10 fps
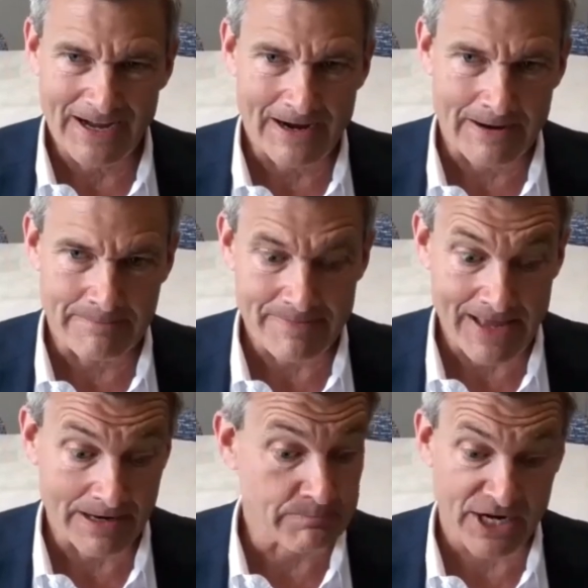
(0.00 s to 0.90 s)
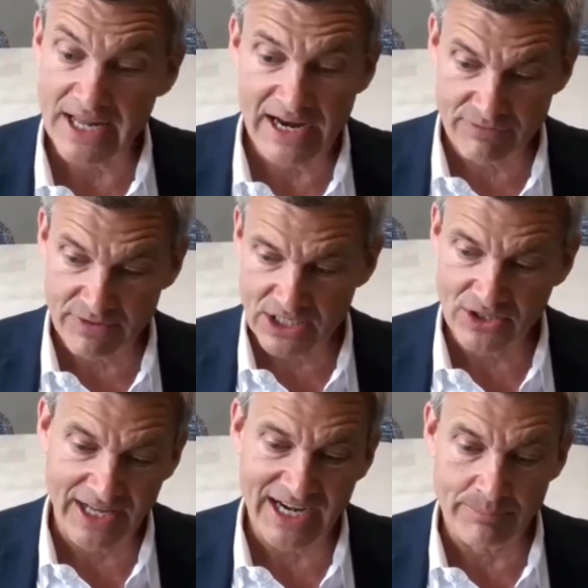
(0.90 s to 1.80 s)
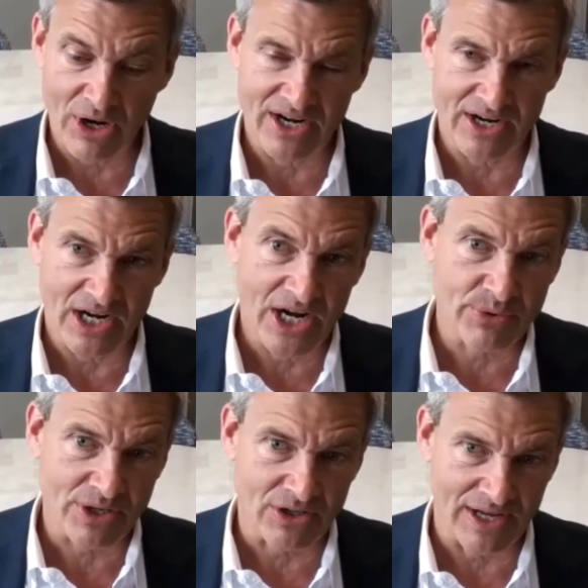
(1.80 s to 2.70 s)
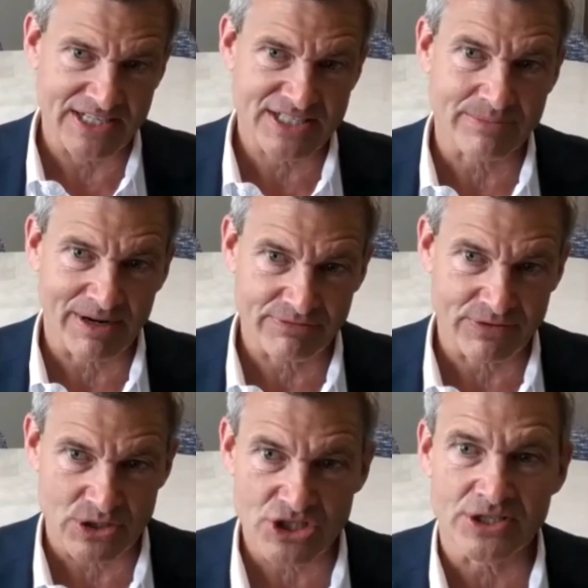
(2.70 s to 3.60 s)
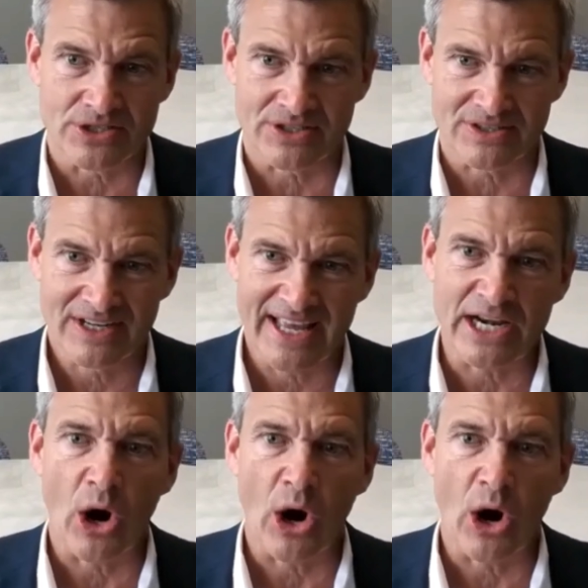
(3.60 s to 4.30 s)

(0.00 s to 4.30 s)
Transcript: Um, and but every client I brought on 100 clients in my first year,